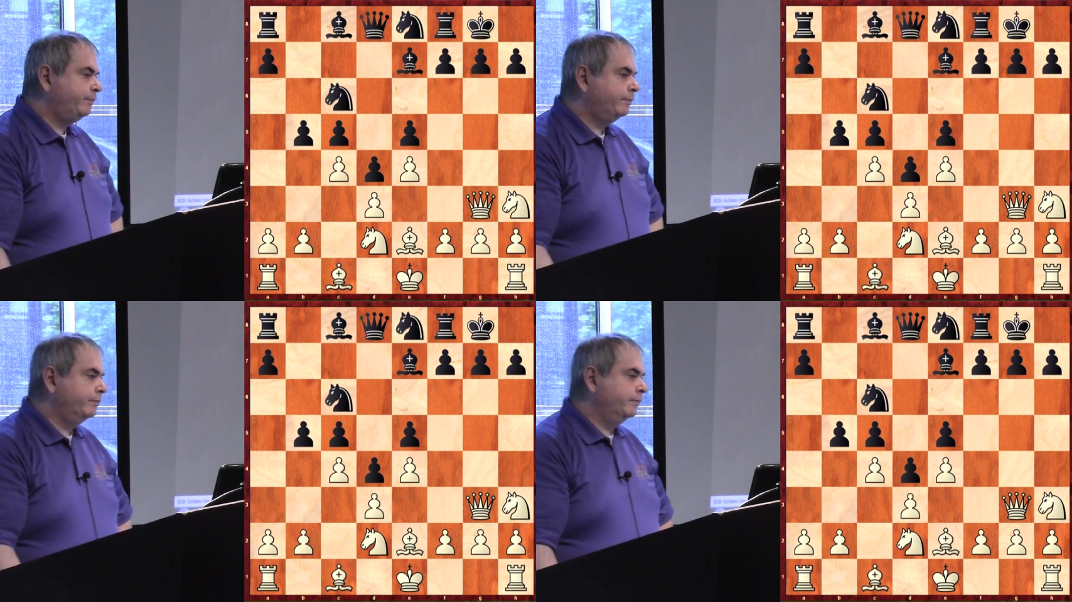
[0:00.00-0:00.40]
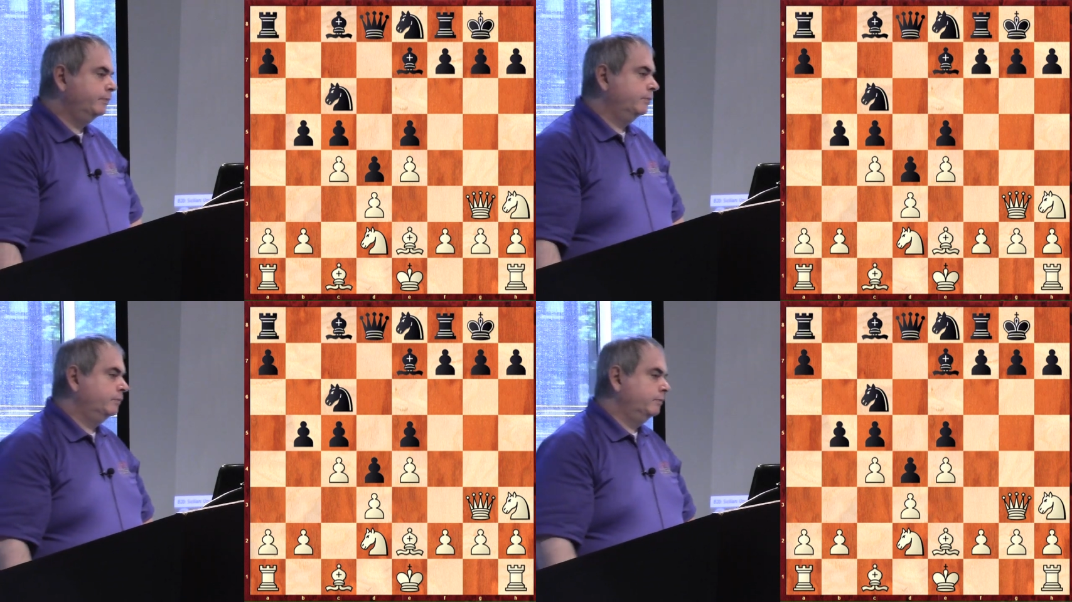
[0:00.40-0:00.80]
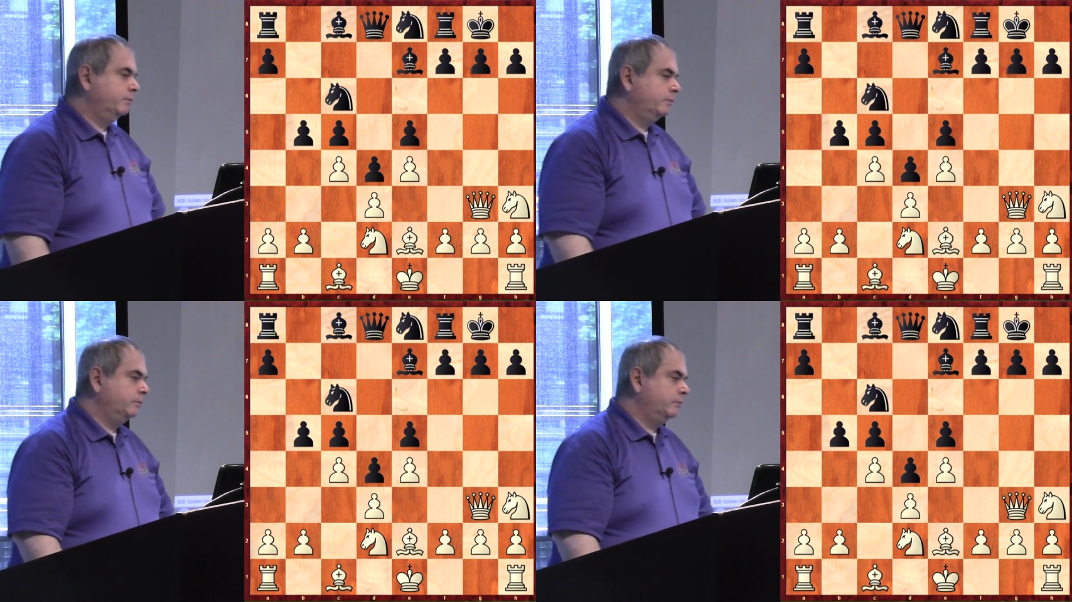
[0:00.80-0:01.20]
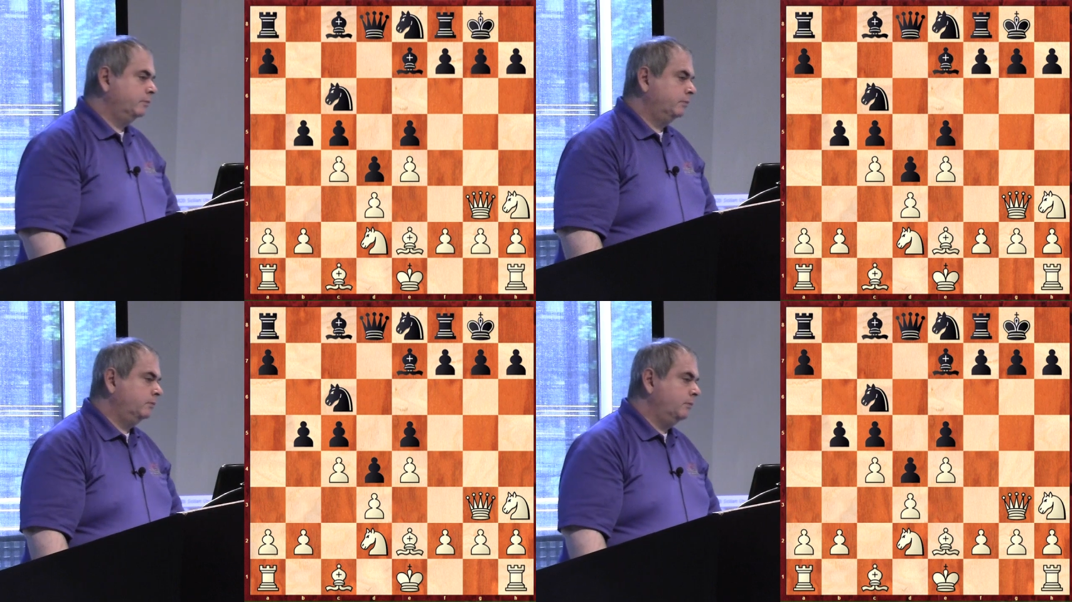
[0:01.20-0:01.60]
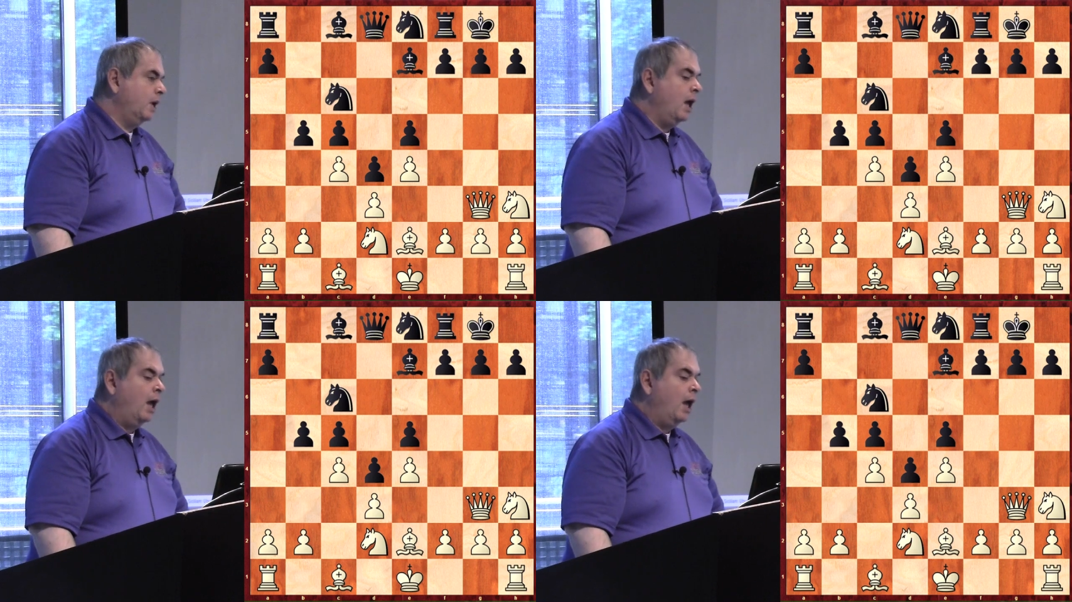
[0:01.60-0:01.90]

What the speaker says: No one is speaking in this clip.